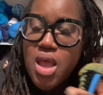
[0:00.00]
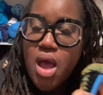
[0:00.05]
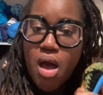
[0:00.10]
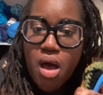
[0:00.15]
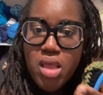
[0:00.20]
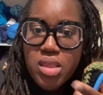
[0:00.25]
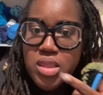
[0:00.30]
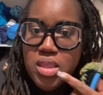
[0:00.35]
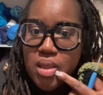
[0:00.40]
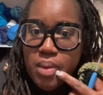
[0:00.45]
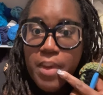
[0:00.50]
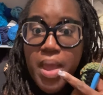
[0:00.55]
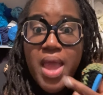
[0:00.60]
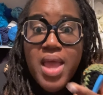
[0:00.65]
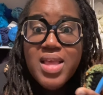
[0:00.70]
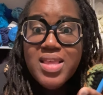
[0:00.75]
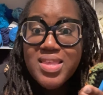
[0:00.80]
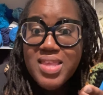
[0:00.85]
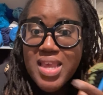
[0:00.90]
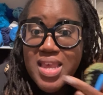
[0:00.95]
Awesome.
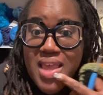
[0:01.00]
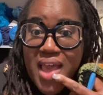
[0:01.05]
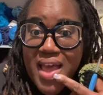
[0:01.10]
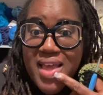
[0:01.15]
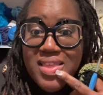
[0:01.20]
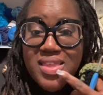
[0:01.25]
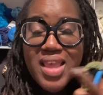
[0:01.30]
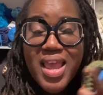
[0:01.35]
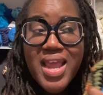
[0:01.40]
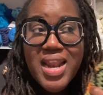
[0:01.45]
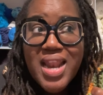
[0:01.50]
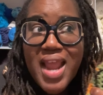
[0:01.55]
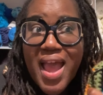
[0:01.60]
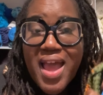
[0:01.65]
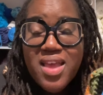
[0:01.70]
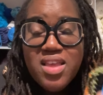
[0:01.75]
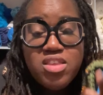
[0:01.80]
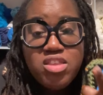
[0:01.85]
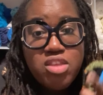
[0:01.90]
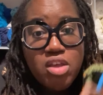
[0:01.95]
See, yes, and
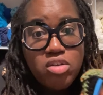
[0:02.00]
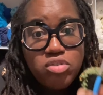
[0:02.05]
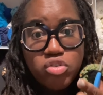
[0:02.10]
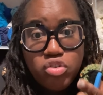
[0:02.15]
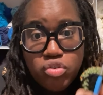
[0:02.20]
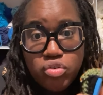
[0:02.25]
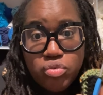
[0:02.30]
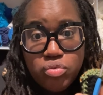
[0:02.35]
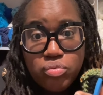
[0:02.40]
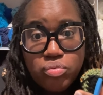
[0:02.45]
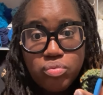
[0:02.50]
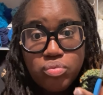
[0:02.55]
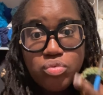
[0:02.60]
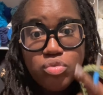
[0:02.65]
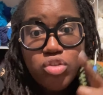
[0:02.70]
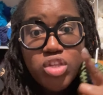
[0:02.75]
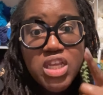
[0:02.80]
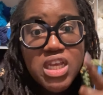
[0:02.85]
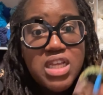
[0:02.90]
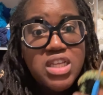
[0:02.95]
that is so true.
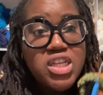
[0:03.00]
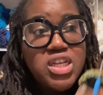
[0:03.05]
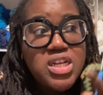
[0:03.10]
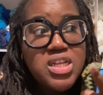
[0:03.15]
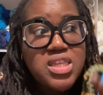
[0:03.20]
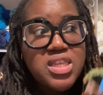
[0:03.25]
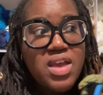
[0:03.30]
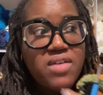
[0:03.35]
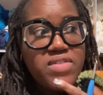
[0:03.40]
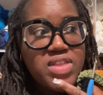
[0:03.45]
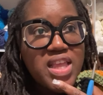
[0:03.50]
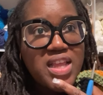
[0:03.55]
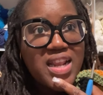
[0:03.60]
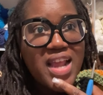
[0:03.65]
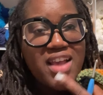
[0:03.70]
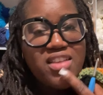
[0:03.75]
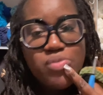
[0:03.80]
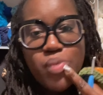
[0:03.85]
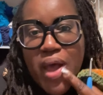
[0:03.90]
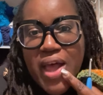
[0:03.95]
Tension is everything.
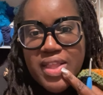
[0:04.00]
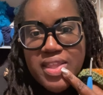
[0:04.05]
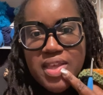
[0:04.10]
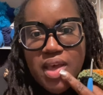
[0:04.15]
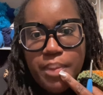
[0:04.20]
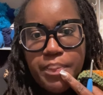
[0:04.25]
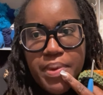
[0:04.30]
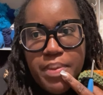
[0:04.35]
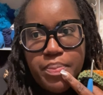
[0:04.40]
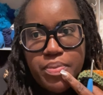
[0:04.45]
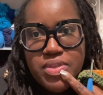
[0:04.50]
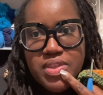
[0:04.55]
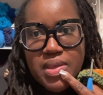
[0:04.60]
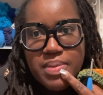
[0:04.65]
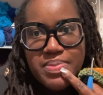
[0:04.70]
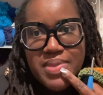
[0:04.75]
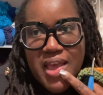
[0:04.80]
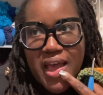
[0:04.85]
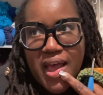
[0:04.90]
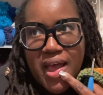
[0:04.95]
That's why I tell people
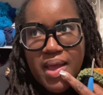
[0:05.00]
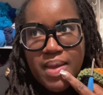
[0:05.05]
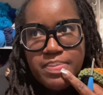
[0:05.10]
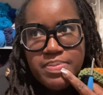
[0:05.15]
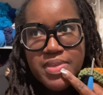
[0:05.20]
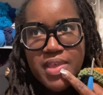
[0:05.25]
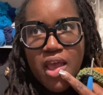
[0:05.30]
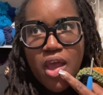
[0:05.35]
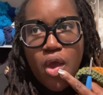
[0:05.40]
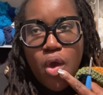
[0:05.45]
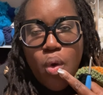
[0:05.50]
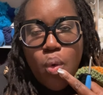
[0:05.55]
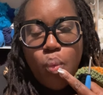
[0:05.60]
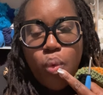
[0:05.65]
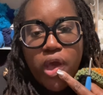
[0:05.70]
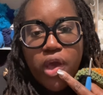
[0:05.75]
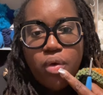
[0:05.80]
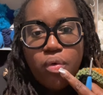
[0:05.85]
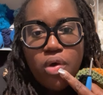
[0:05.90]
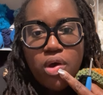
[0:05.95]
sometimes
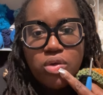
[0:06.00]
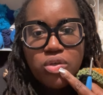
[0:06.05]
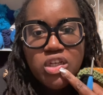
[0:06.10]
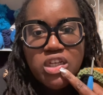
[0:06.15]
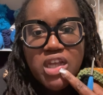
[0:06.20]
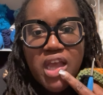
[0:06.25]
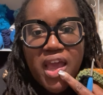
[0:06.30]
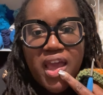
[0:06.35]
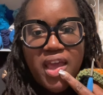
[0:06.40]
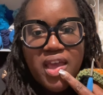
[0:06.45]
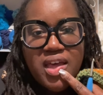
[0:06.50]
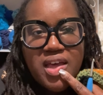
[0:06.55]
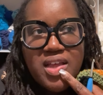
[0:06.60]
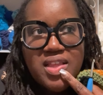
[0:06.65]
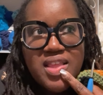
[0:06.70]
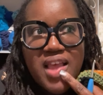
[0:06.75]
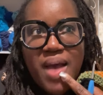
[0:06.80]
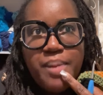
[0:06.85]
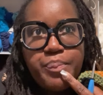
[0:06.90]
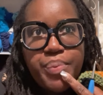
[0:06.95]
with crochet, because
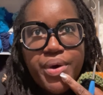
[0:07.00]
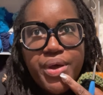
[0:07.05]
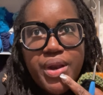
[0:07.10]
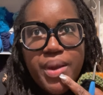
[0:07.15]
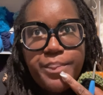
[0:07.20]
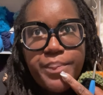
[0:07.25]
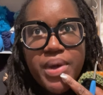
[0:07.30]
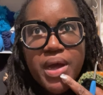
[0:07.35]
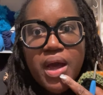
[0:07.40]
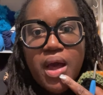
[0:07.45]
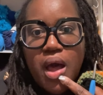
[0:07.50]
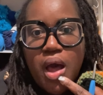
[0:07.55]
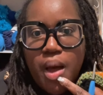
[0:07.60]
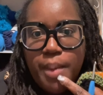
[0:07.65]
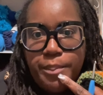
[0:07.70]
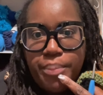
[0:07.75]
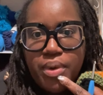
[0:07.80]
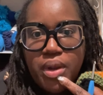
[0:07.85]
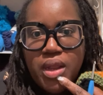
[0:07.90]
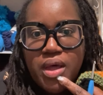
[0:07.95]
I put up a
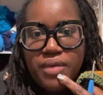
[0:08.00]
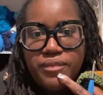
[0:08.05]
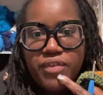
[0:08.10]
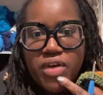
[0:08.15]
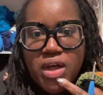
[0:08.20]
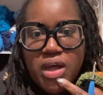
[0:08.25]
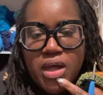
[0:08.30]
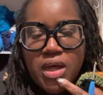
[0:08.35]
couple of